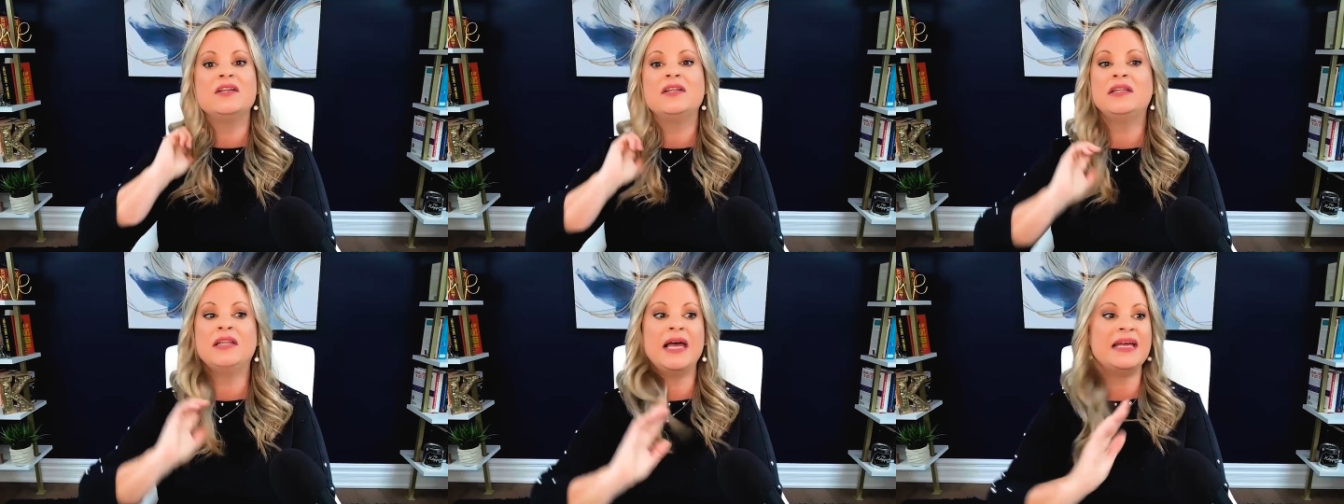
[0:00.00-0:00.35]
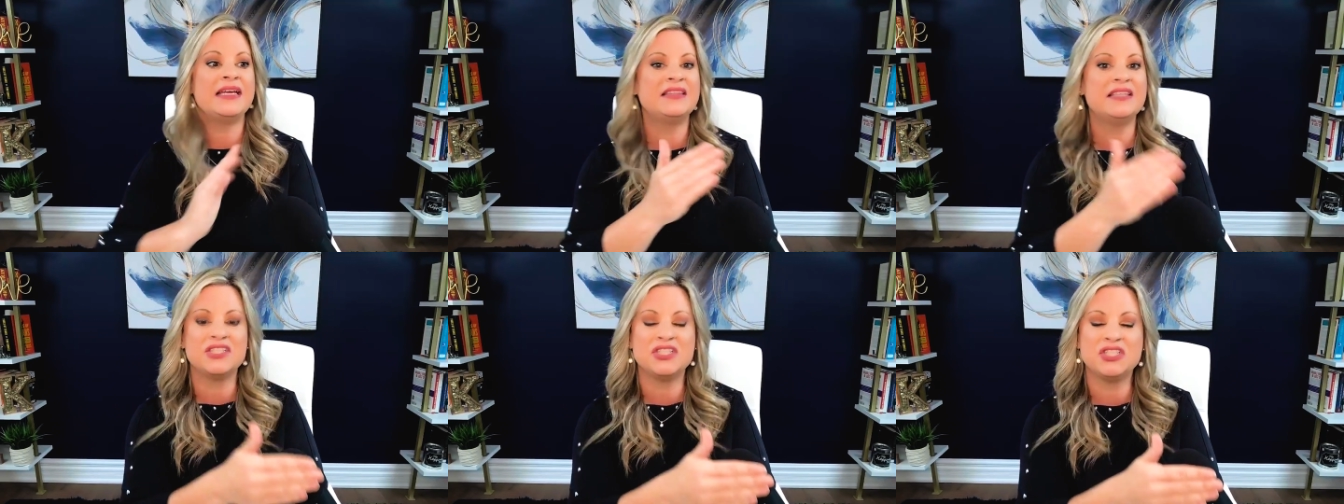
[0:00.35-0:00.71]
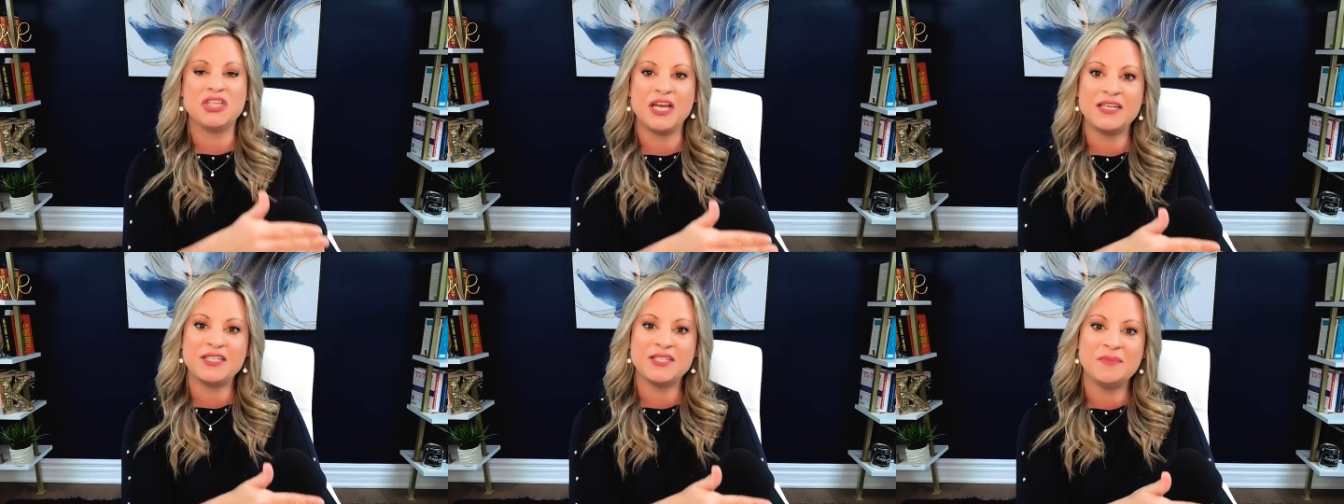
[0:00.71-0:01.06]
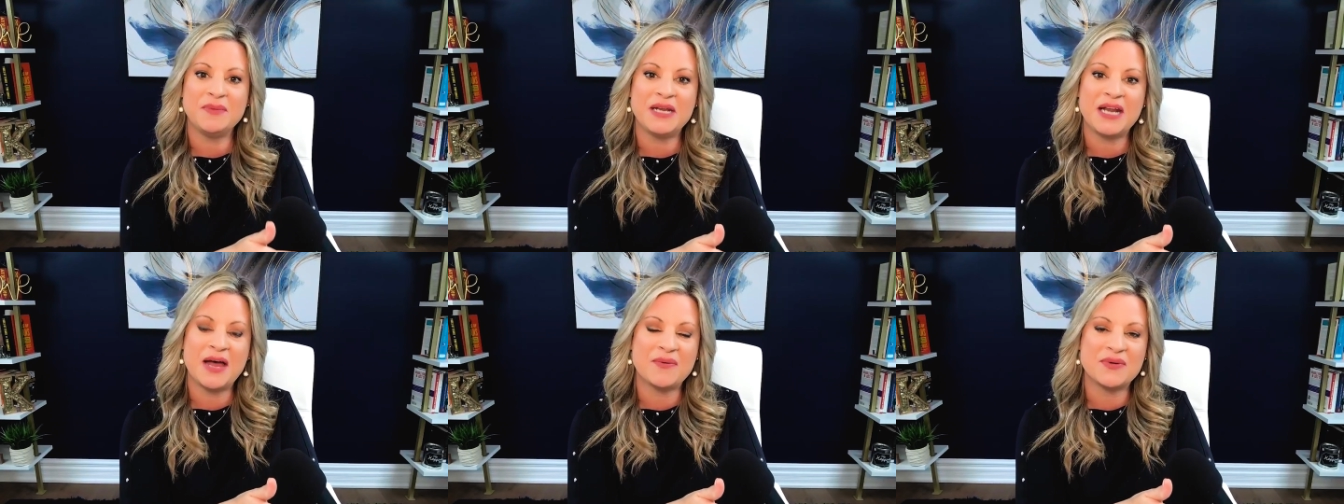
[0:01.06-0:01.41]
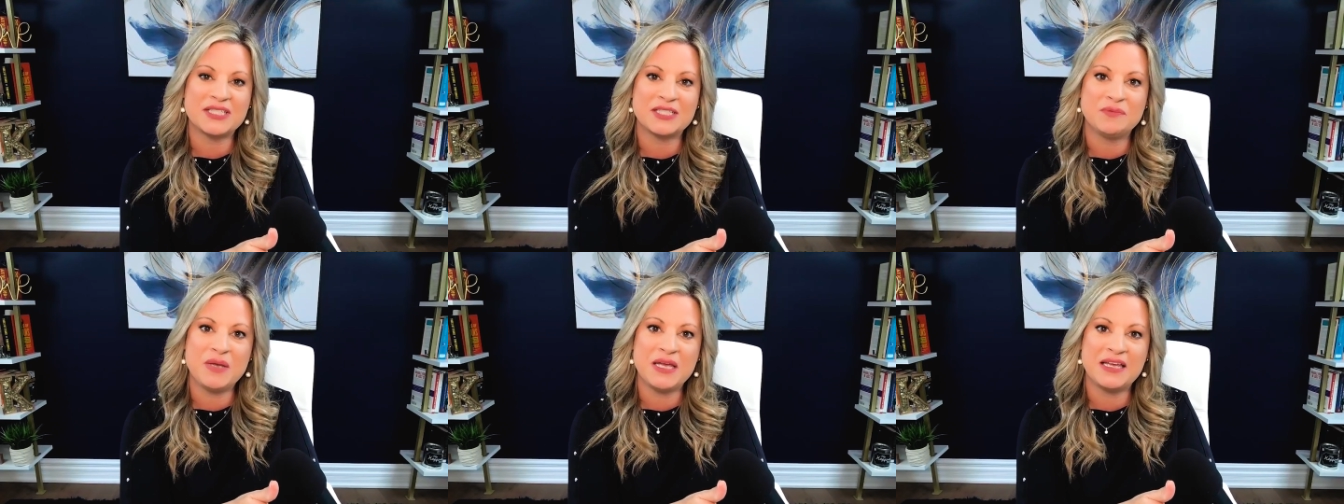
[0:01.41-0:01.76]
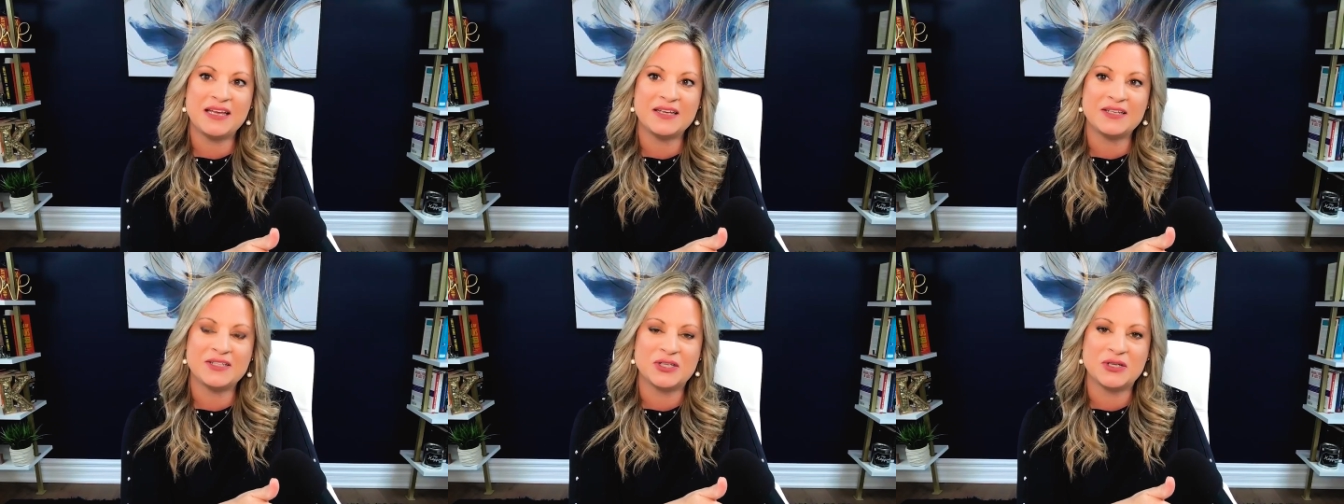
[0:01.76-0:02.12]
like this gentleman I was
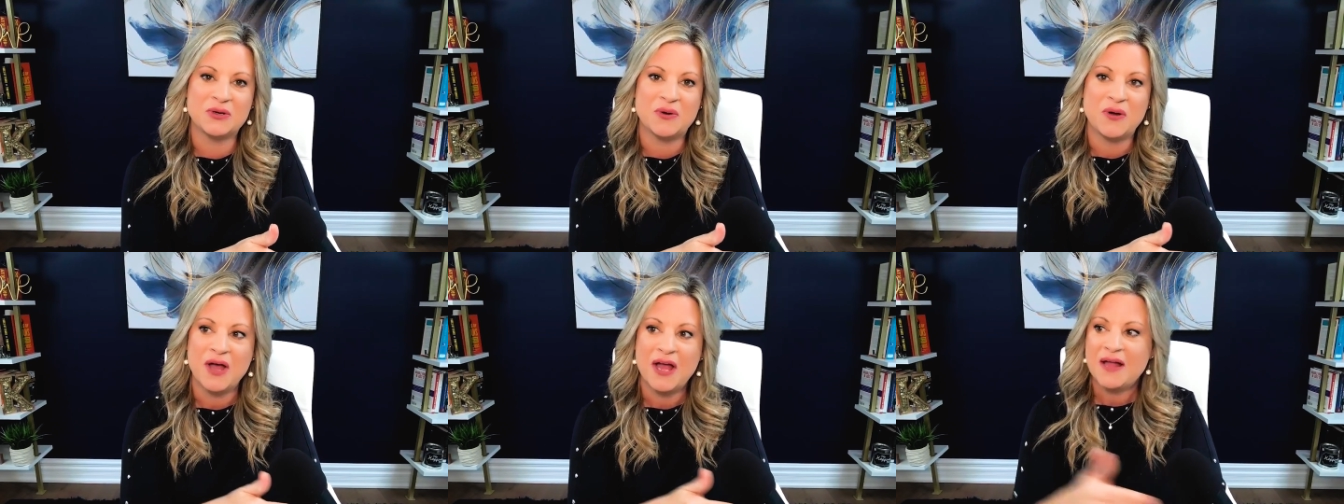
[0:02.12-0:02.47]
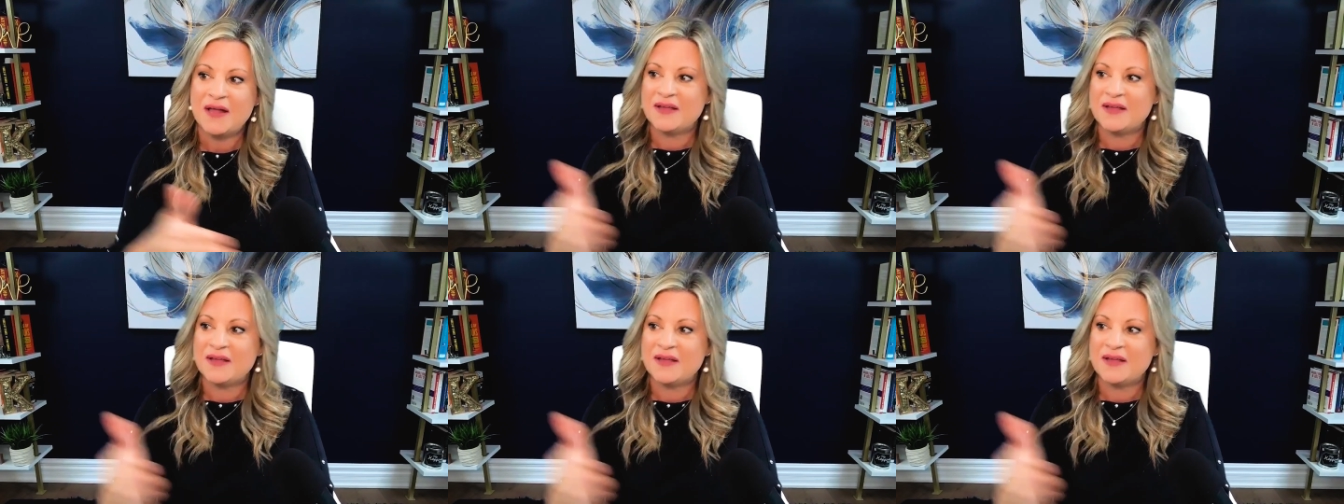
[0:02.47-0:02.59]
speaking to,